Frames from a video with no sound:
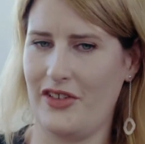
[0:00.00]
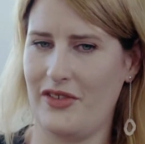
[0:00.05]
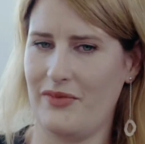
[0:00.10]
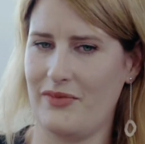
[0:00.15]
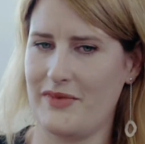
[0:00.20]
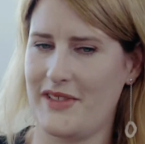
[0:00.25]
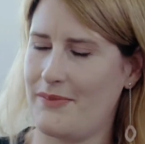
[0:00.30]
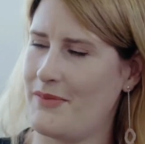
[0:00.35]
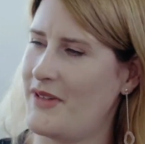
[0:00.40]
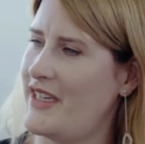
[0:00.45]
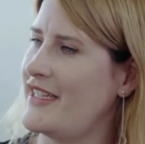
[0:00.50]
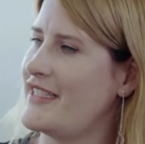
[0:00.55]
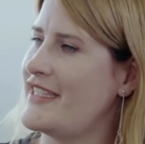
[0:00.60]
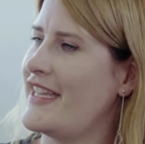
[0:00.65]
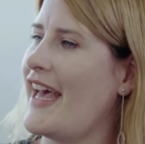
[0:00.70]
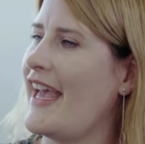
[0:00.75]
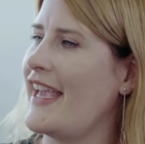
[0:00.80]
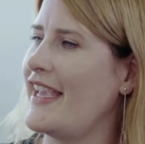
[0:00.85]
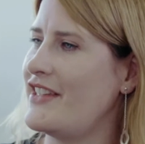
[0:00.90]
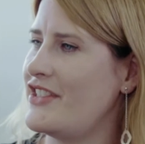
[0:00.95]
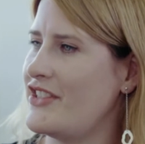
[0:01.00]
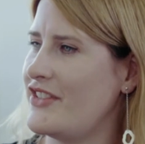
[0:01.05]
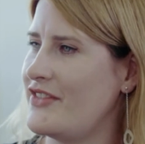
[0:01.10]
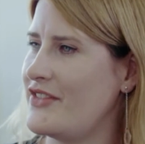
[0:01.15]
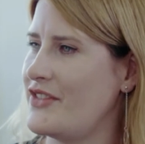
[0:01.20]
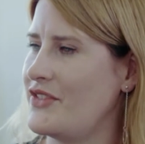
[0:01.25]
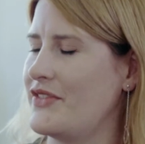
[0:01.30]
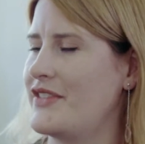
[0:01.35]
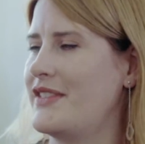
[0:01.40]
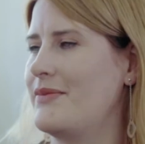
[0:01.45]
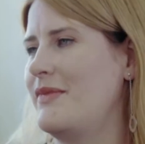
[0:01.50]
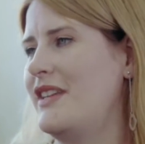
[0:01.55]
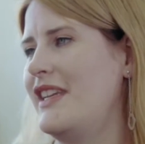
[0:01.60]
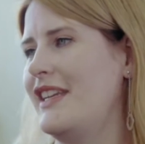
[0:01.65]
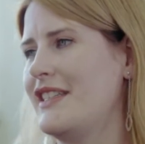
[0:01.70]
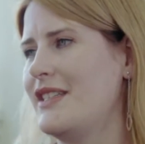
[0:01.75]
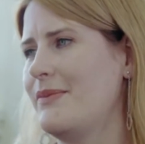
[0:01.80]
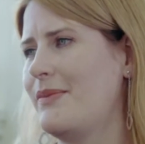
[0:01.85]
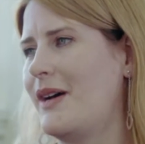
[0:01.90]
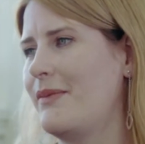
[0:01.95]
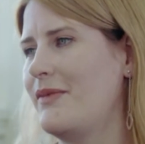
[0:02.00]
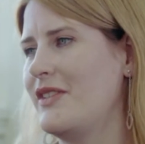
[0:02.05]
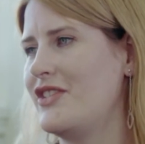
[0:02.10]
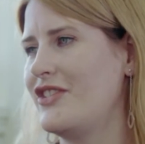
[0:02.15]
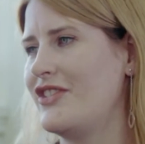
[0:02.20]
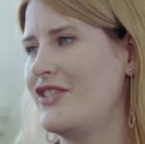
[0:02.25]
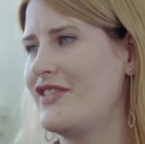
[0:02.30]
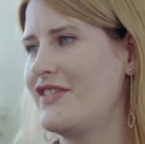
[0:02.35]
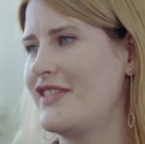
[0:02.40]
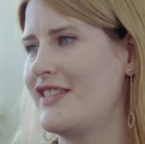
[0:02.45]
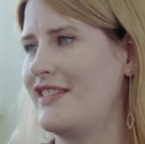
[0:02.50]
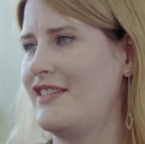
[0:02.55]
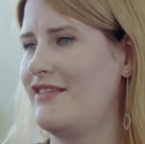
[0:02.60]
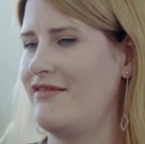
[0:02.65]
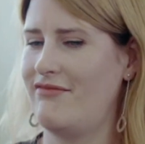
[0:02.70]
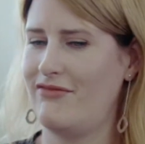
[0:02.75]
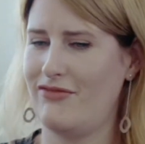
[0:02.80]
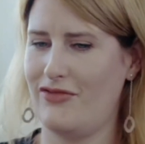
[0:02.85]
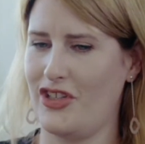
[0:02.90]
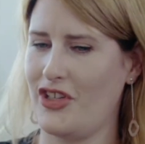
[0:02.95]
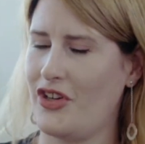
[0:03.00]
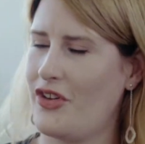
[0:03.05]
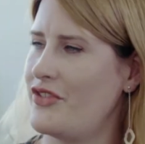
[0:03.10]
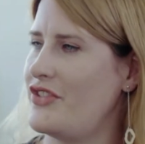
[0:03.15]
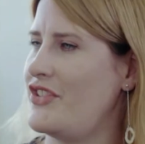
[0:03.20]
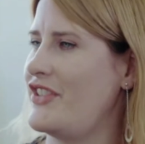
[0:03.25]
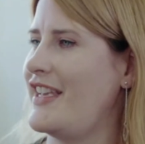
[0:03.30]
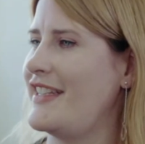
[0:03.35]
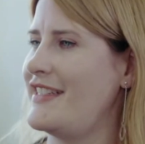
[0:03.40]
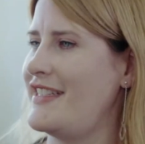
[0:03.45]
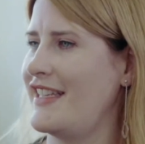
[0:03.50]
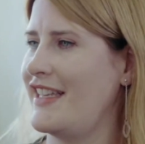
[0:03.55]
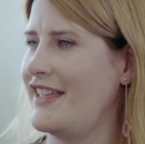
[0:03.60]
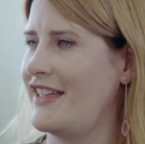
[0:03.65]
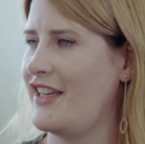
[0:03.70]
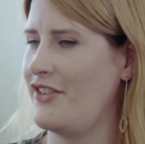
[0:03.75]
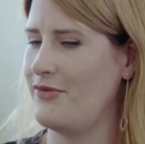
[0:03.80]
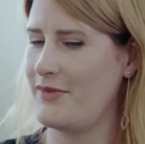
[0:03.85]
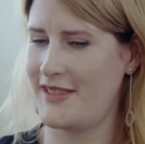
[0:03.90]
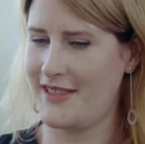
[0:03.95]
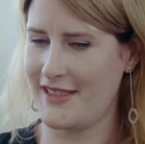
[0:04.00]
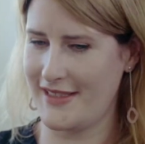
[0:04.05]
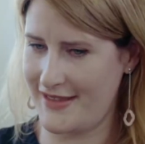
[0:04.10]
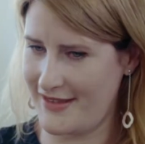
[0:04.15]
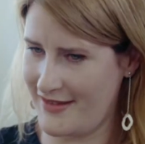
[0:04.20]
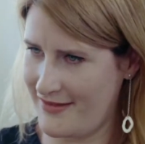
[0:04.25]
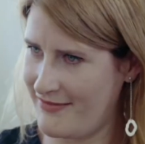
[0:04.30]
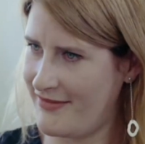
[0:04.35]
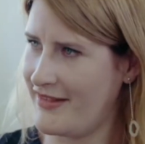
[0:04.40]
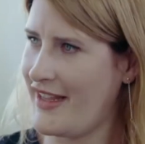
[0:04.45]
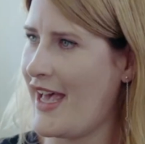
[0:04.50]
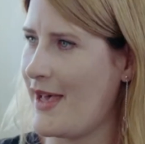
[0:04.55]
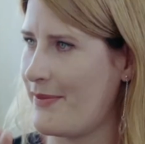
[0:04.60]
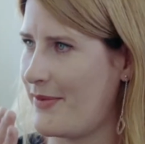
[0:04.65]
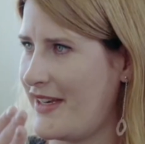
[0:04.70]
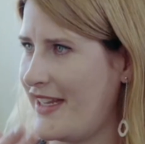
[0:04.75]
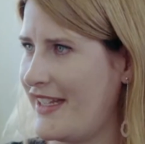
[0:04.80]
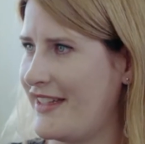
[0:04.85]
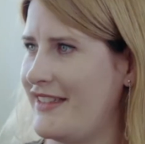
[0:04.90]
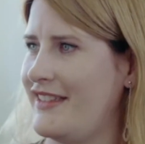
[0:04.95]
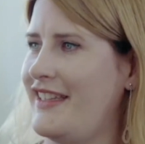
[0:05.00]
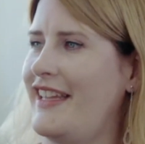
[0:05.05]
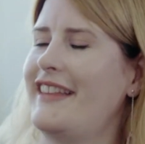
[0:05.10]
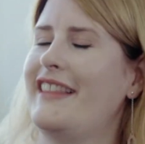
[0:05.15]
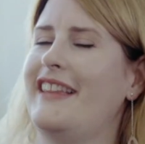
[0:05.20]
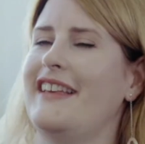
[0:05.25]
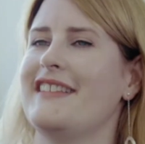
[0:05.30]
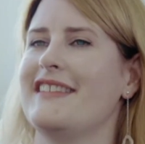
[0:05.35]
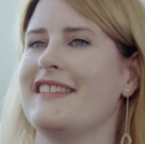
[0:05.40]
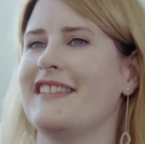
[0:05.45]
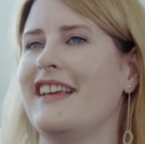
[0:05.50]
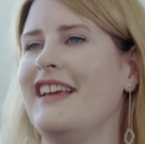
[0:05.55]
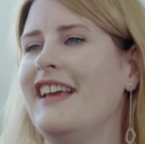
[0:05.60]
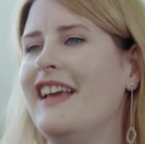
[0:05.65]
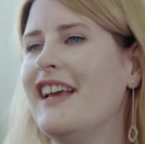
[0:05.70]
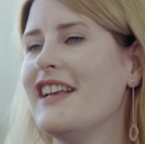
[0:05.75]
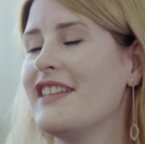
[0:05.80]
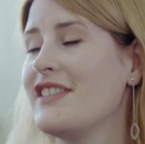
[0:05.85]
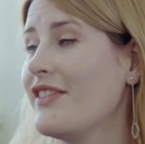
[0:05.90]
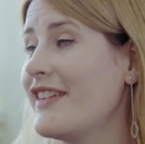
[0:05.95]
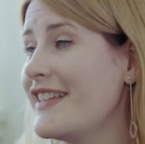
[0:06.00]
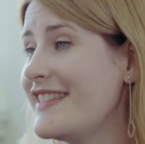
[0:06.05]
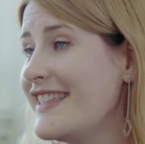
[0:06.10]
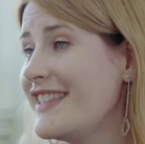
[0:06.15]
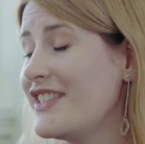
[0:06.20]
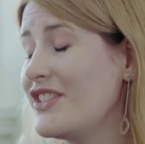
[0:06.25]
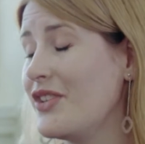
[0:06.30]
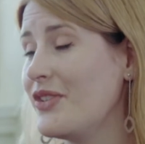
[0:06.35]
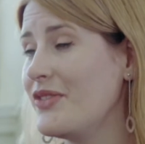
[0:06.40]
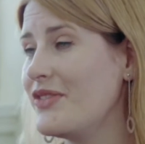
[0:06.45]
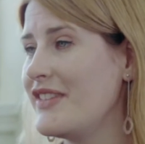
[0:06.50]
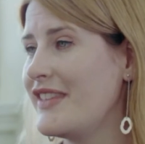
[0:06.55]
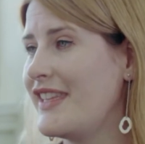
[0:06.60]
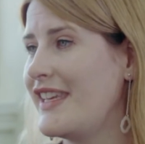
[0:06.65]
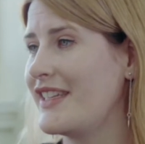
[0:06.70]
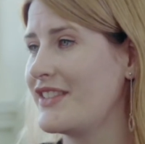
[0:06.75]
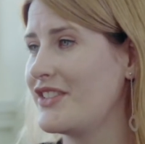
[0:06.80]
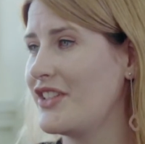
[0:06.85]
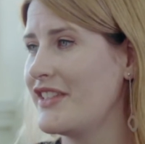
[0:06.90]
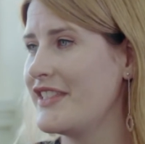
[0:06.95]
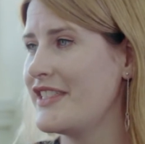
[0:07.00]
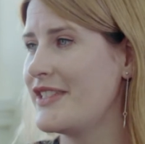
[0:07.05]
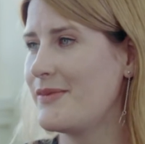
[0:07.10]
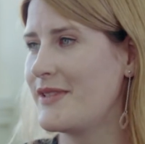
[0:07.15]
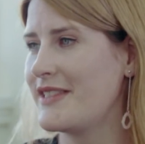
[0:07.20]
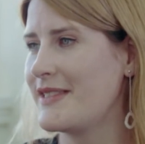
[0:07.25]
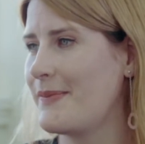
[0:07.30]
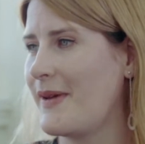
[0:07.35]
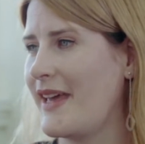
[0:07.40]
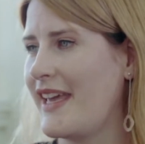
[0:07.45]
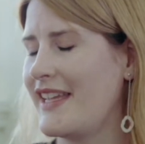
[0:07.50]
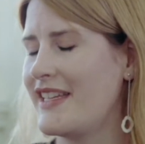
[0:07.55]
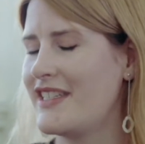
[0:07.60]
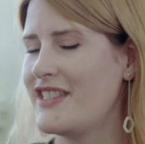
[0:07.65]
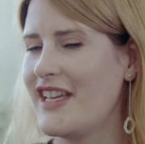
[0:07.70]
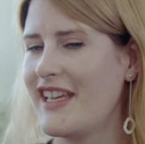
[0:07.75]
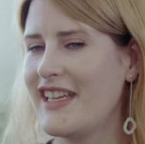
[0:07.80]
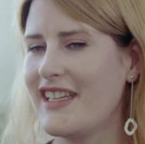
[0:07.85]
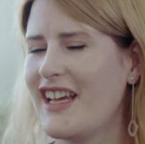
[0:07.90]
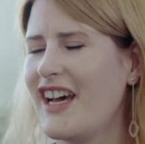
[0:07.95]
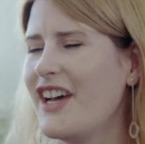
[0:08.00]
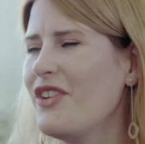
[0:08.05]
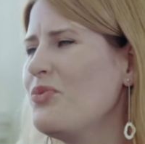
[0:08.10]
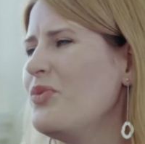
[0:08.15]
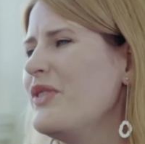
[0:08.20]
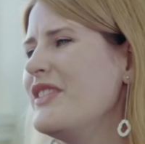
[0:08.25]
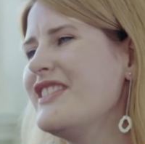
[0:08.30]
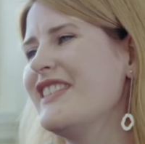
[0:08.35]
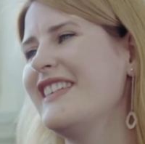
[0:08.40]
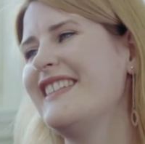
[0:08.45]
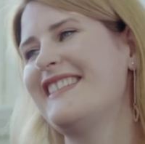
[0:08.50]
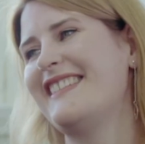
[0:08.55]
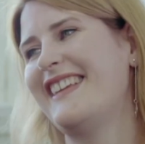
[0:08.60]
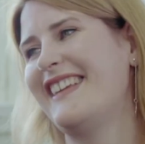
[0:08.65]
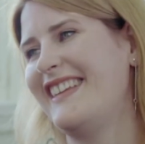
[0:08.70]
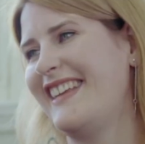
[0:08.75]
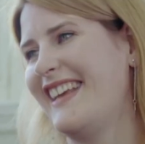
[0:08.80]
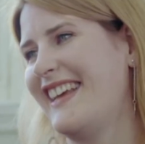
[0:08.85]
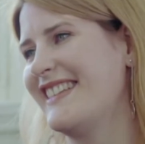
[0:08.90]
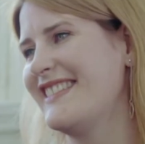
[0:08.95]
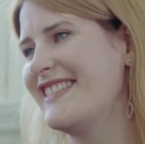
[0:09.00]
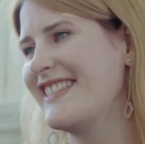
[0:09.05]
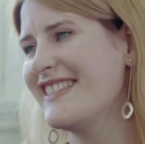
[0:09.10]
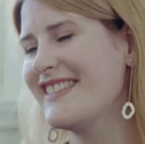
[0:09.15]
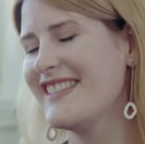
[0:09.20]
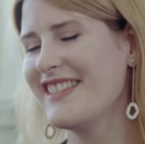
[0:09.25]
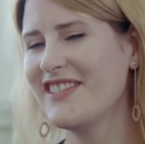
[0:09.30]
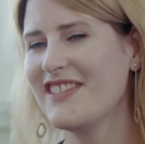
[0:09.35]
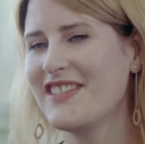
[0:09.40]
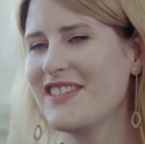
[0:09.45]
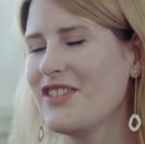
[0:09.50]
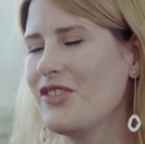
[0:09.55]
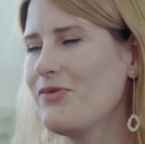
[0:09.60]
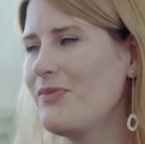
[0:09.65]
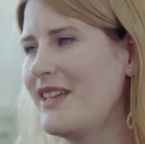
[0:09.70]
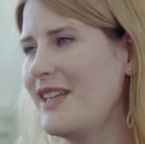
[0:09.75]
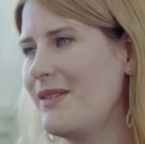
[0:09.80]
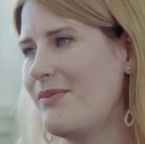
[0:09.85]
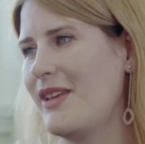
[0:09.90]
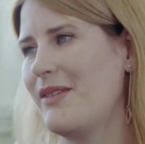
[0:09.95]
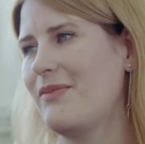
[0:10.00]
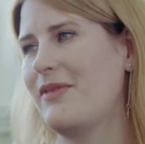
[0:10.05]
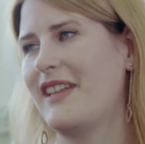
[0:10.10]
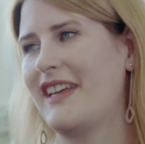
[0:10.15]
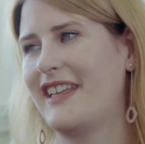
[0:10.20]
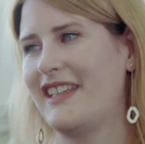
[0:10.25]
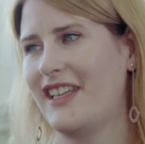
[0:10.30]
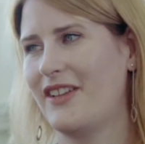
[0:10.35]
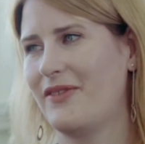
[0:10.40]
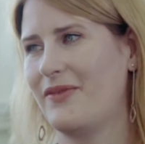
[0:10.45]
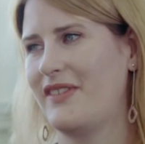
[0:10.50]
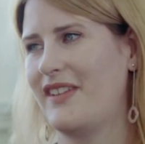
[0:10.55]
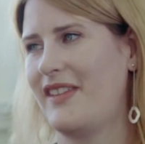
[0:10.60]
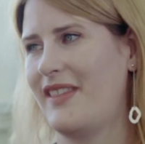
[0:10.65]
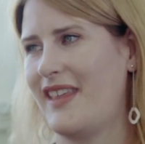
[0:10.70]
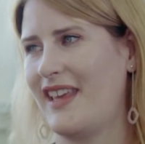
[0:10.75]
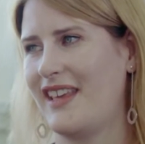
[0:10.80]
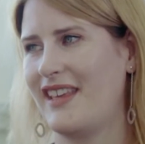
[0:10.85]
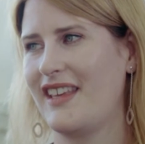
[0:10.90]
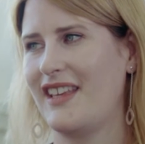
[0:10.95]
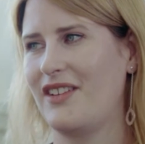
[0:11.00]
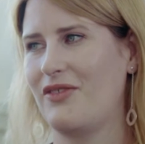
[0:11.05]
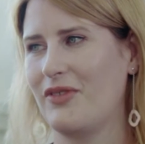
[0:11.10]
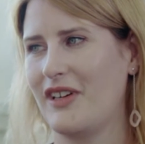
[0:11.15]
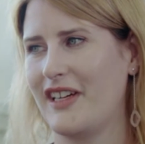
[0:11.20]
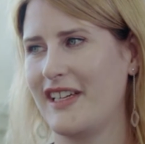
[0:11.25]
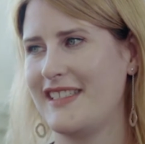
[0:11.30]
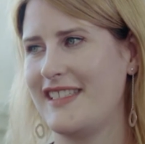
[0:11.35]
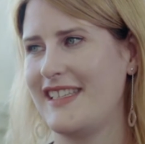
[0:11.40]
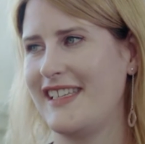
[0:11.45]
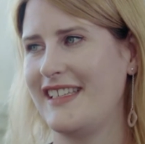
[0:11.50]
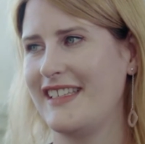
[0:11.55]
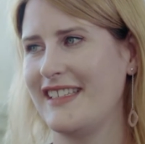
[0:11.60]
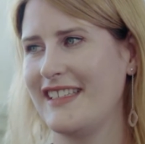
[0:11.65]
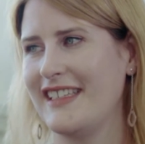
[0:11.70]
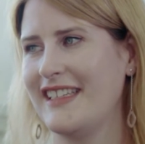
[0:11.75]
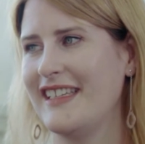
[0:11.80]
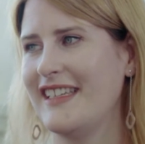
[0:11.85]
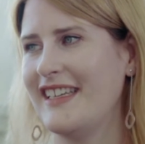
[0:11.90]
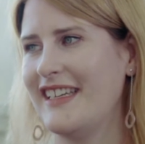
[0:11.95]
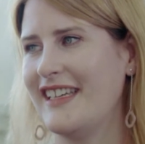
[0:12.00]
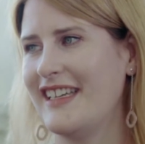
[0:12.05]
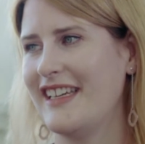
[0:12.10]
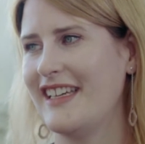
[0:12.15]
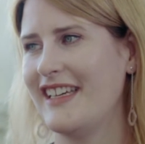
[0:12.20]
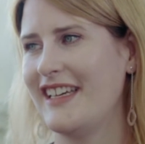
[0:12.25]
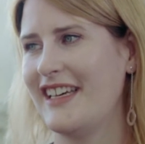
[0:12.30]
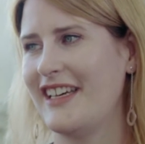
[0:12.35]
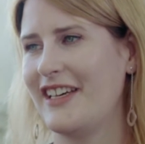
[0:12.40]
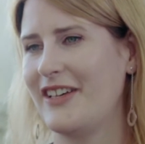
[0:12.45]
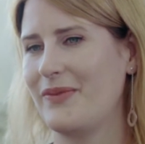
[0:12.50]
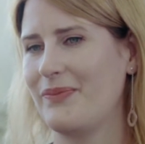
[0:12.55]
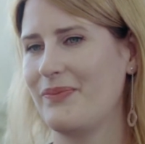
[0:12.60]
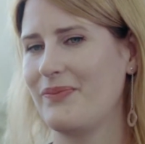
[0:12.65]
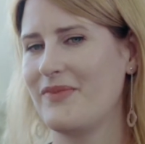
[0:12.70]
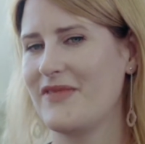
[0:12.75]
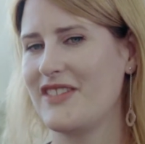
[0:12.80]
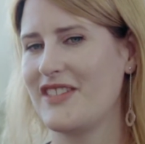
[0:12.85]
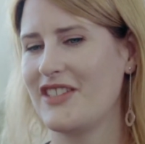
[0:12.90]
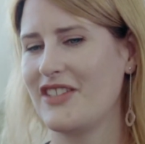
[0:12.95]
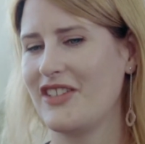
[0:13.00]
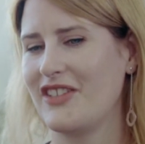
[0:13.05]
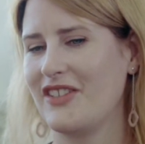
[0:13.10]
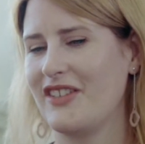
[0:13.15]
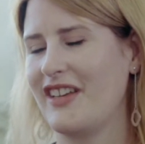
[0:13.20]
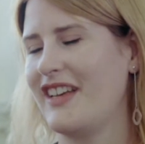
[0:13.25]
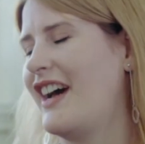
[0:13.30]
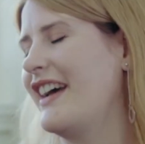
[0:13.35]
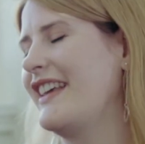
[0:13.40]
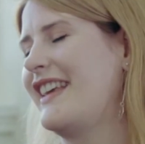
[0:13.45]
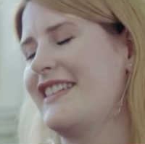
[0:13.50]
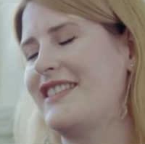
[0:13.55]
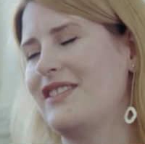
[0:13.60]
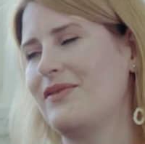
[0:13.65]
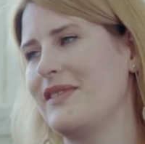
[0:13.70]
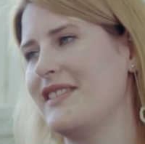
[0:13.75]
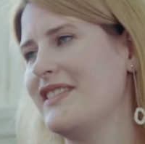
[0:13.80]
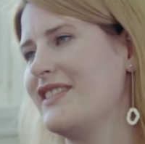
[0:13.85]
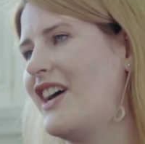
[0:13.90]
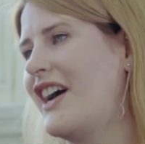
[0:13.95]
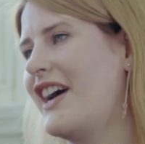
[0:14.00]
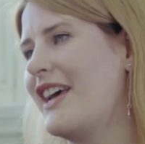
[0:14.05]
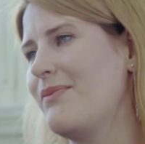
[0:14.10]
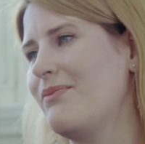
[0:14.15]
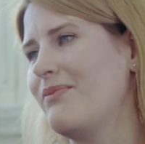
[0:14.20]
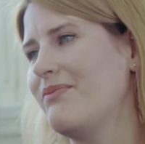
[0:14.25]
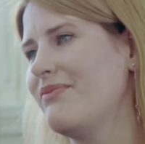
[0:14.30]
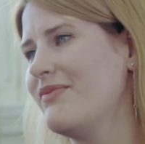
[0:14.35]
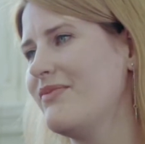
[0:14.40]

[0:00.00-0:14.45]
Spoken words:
submitting to agents or submitting to publishers and negotiating. It was just happening like this. So I said no to the acknowledgements page, and I wish I'd said yes, because there are so many people I'd love to thank in writing. So I guess it was time